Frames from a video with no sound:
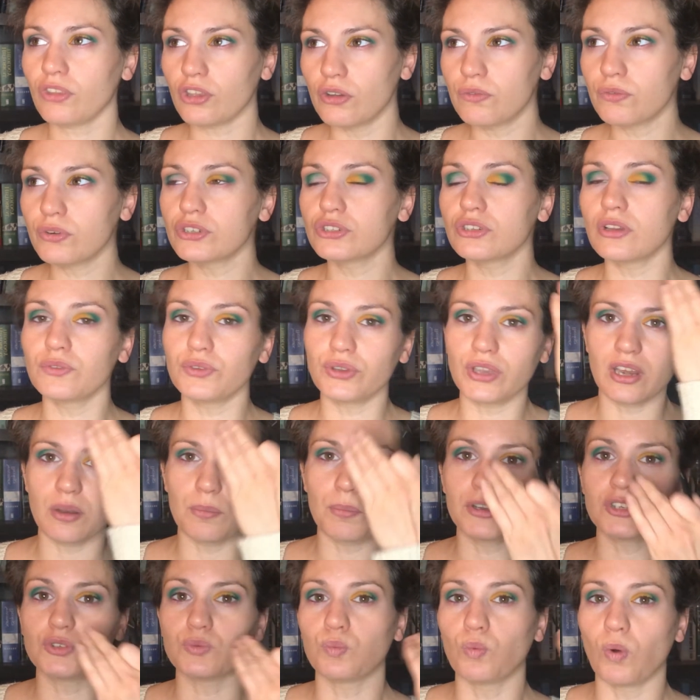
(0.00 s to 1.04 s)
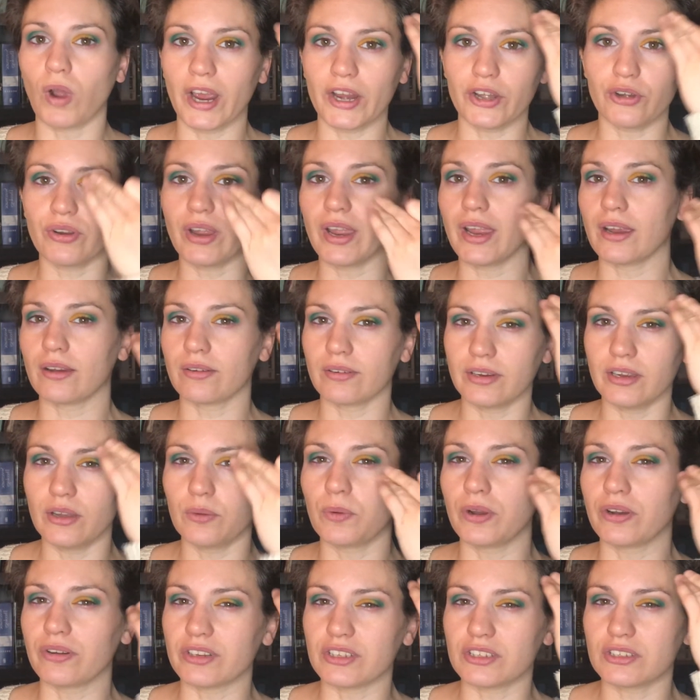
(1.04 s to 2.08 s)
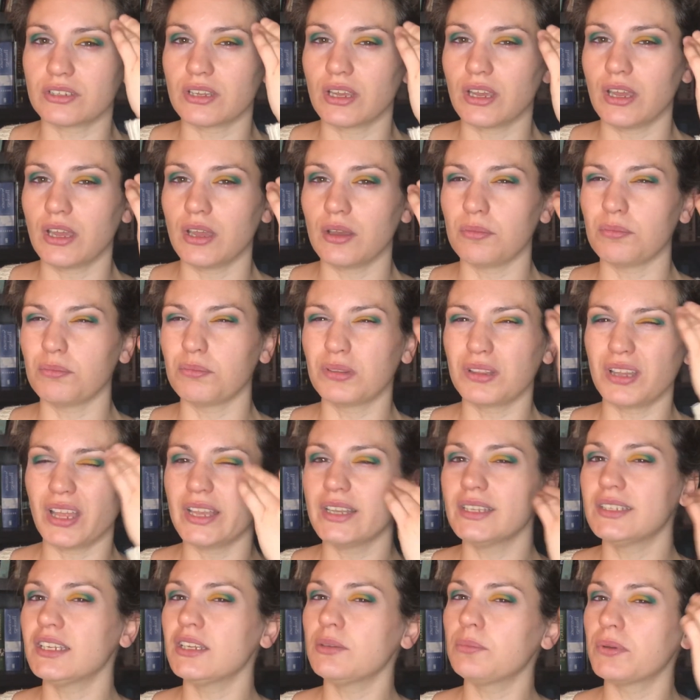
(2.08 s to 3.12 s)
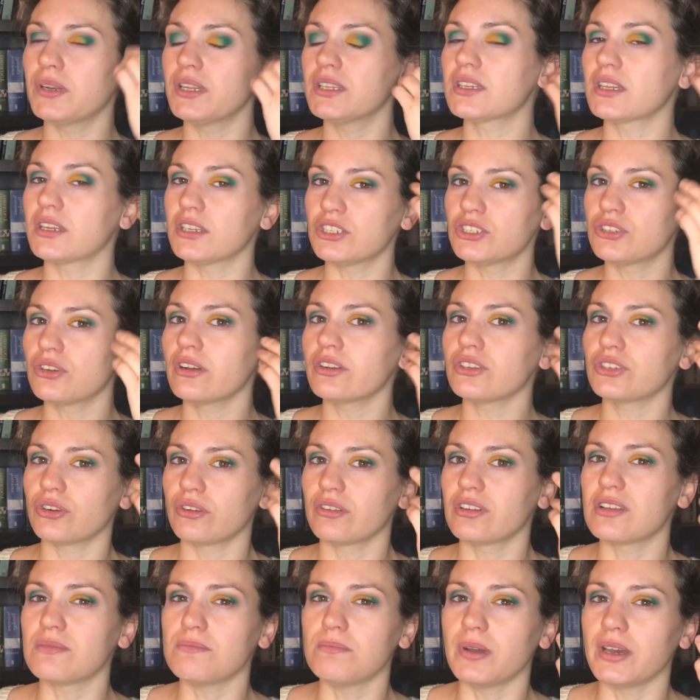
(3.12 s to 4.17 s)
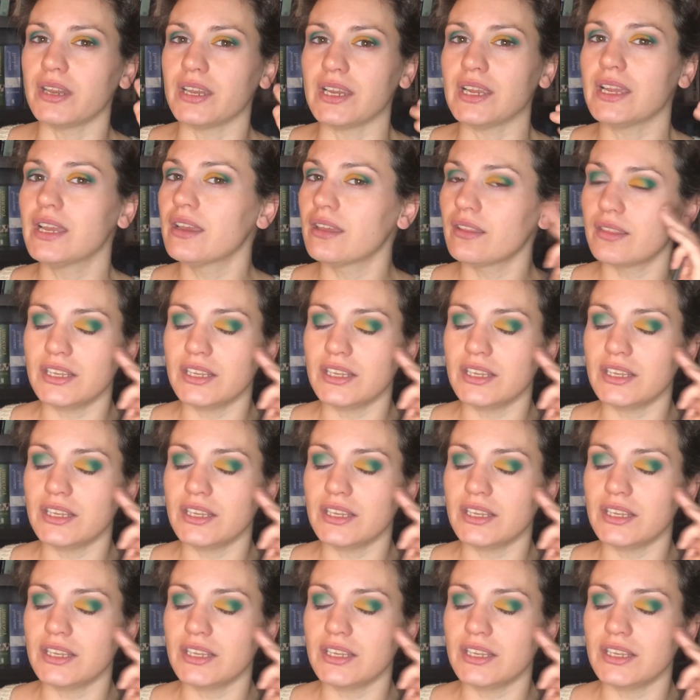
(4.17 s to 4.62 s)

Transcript: first off, you'll get a much wider area where it's blended, but it's gonna start turning muddy.